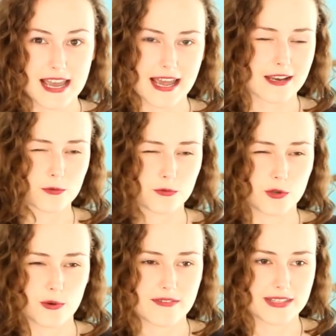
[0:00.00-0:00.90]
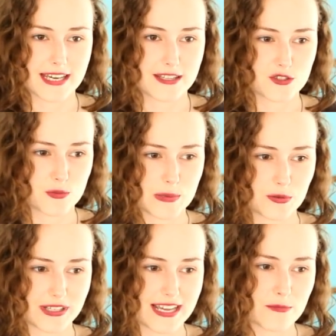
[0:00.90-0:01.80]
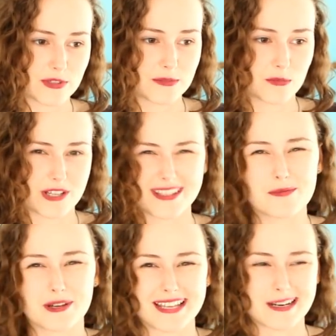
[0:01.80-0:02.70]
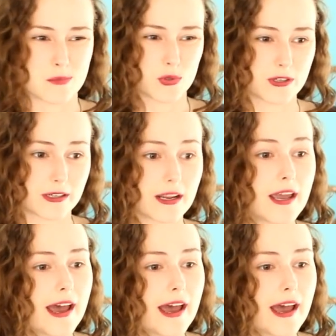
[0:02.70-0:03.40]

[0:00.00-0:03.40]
and whoever the other two people that came with them were. They weren't that important.